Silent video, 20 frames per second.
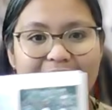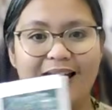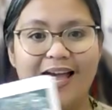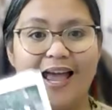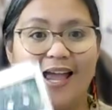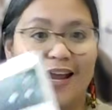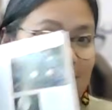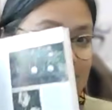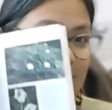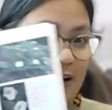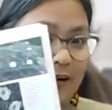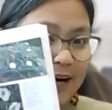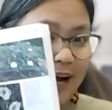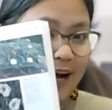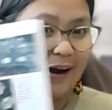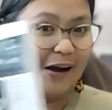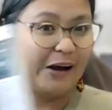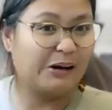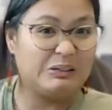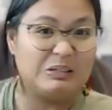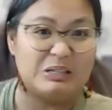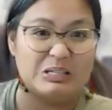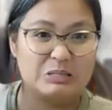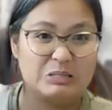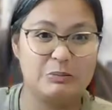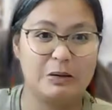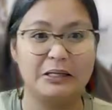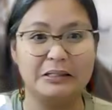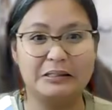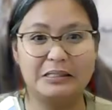And I found that out in a
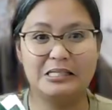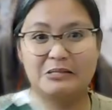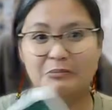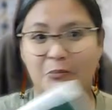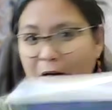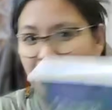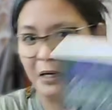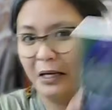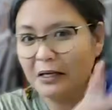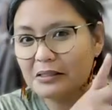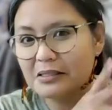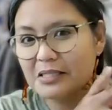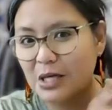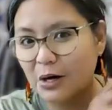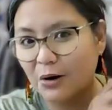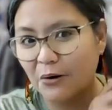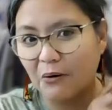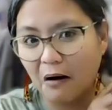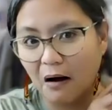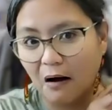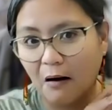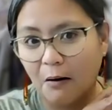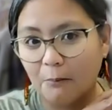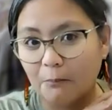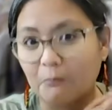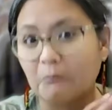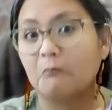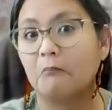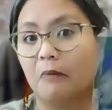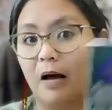spec this morning. So
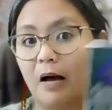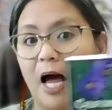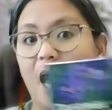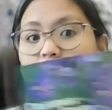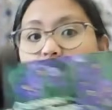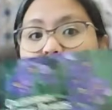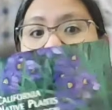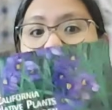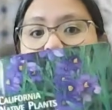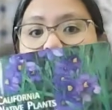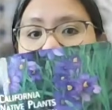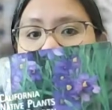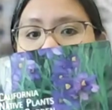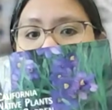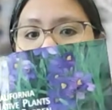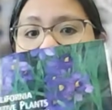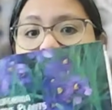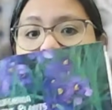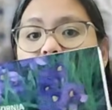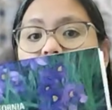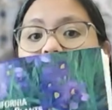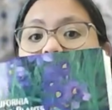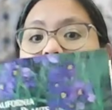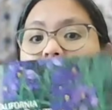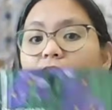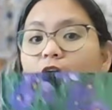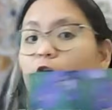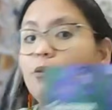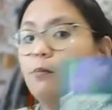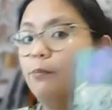how cool is that?
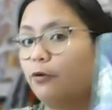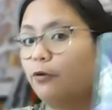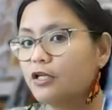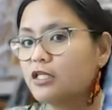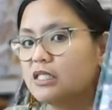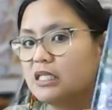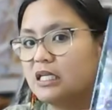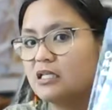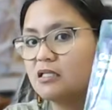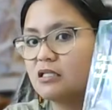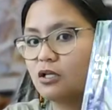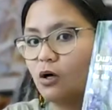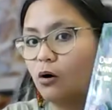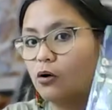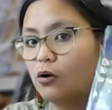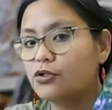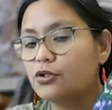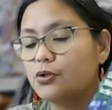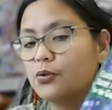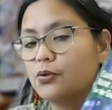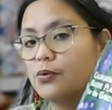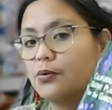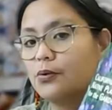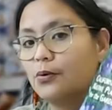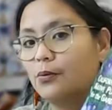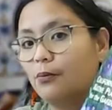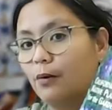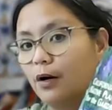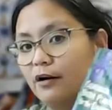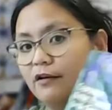Carol Borstein's
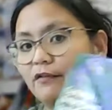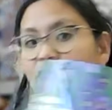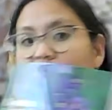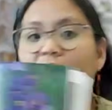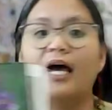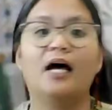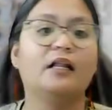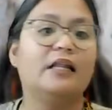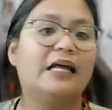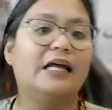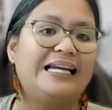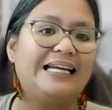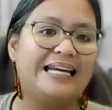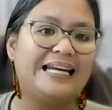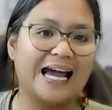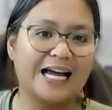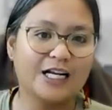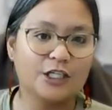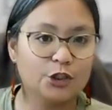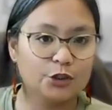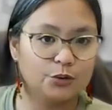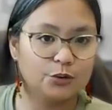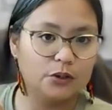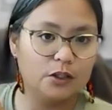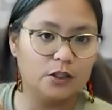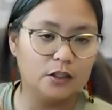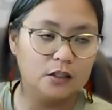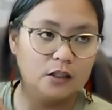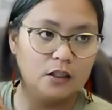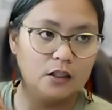also one of the LA
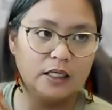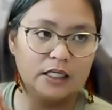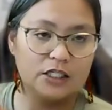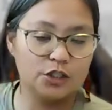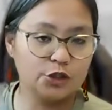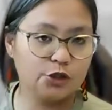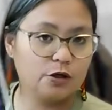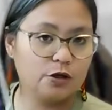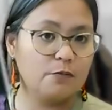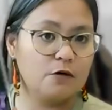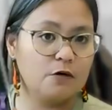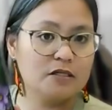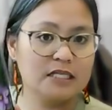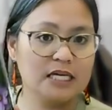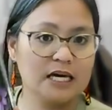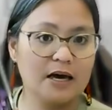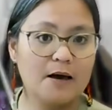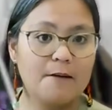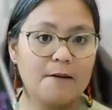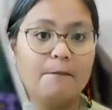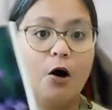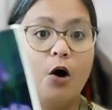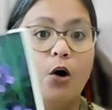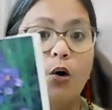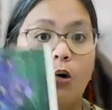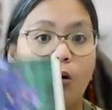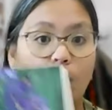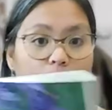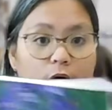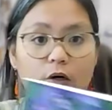Natural History Museum
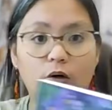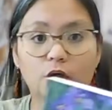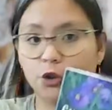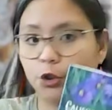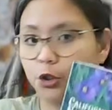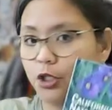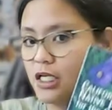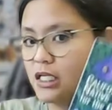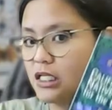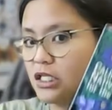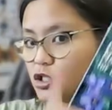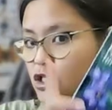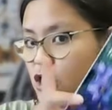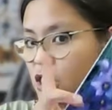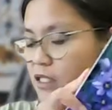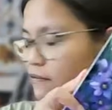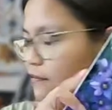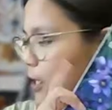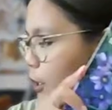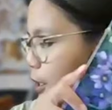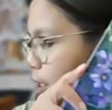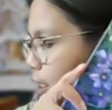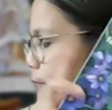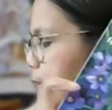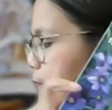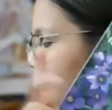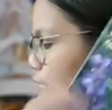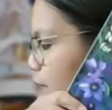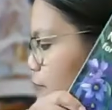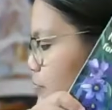horticulturist. She's very
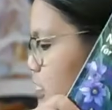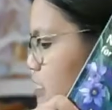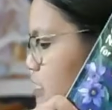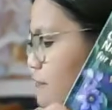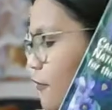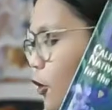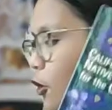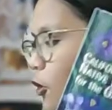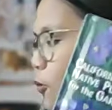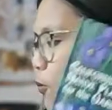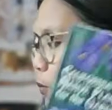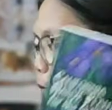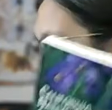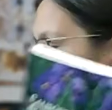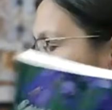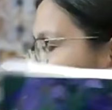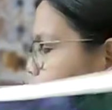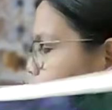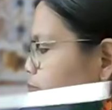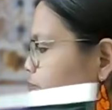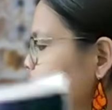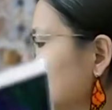famous for her work.